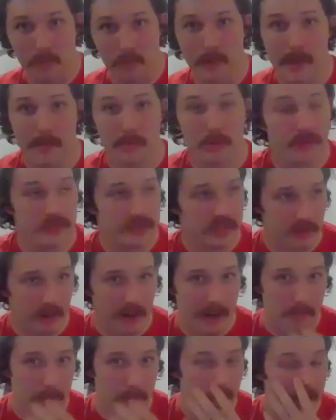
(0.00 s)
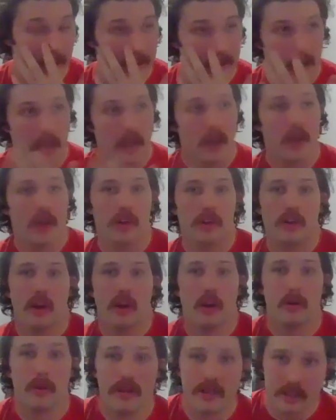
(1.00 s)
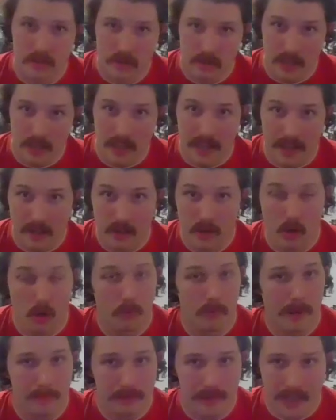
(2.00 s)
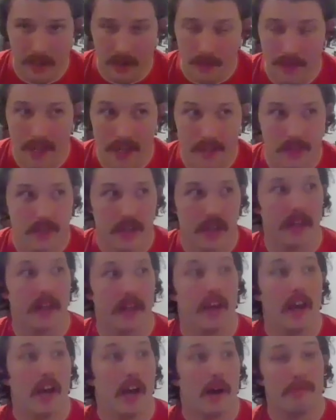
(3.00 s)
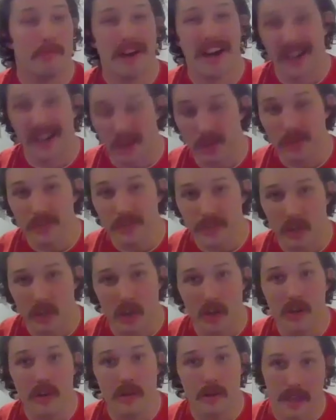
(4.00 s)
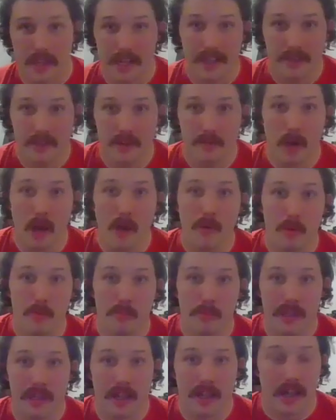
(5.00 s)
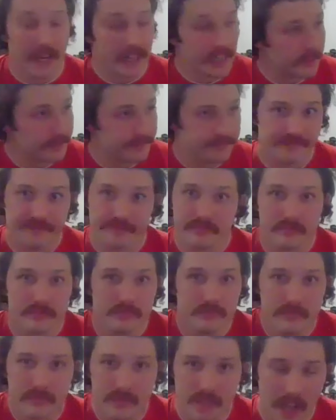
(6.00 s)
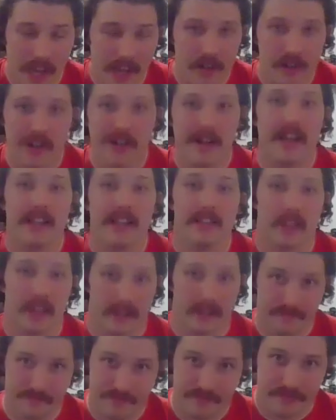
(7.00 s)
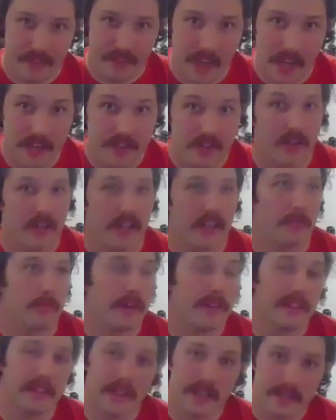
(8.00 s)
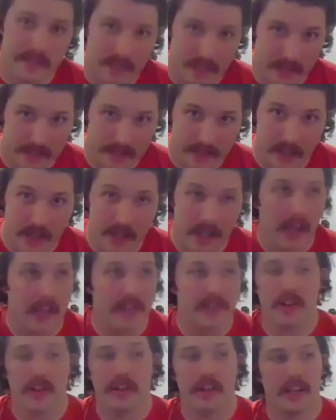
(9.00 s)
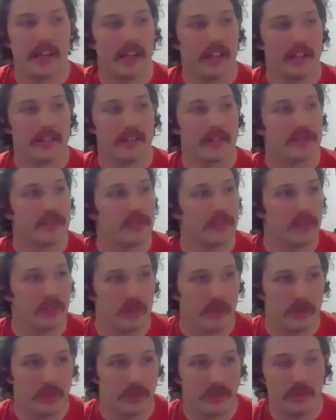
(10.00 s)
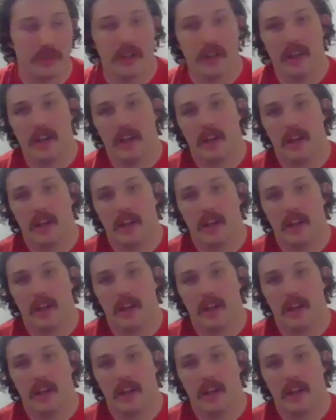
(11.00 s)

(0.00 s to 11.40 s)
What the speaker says: it for people. It's a great band. Know when to like call people out on their shit. But also in the moment, be like, I don't need a headline. I don't need to be the lead singer today. I don't need to,